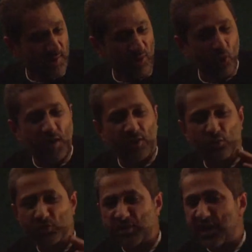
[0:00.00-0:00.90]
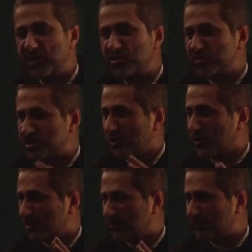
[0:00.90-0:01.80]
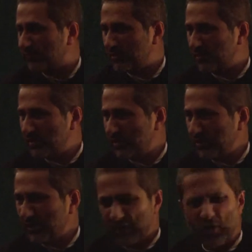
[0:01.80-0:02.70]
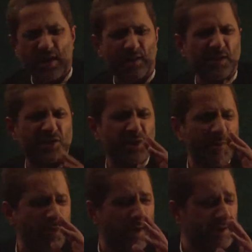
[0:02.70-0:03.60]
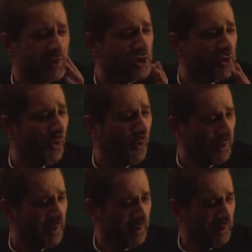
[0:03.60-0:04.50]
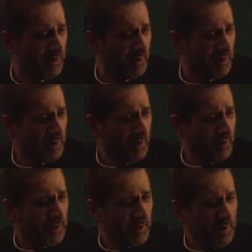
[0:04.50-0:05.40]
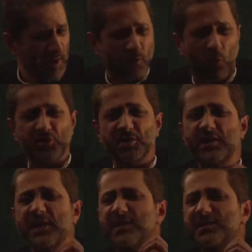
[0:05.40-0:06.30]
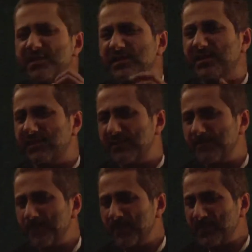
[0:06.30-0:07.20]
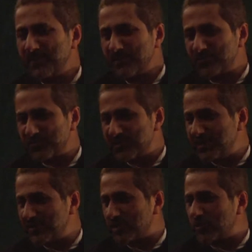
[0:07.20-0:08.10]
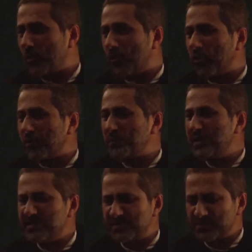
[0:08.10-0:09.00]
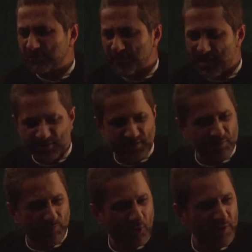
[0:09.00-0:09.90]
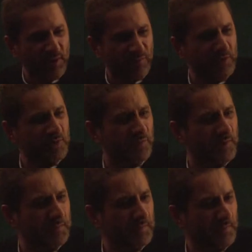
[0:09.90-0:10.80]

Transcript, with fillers: Look at Hussein's resolve. Look at this liberated soul. It wasn't easy to see the torn pieces of Qasim's body in front of him.